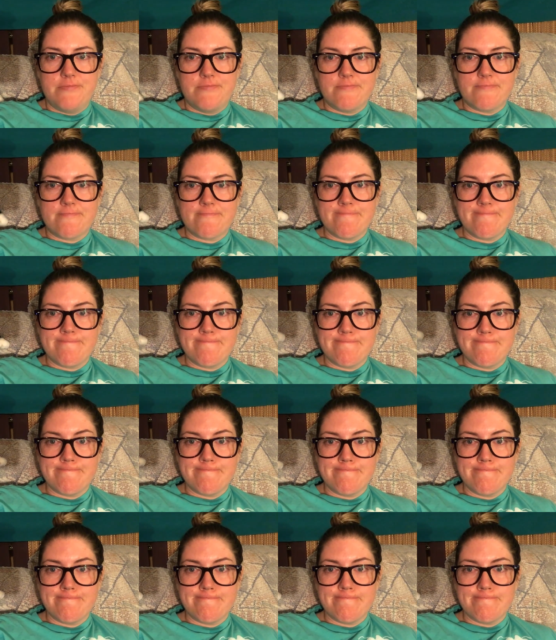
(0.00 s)

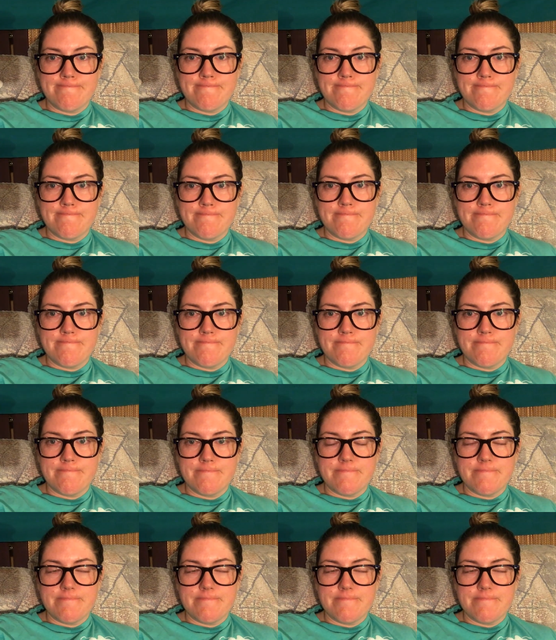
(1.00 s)
No one is speaking in this clip.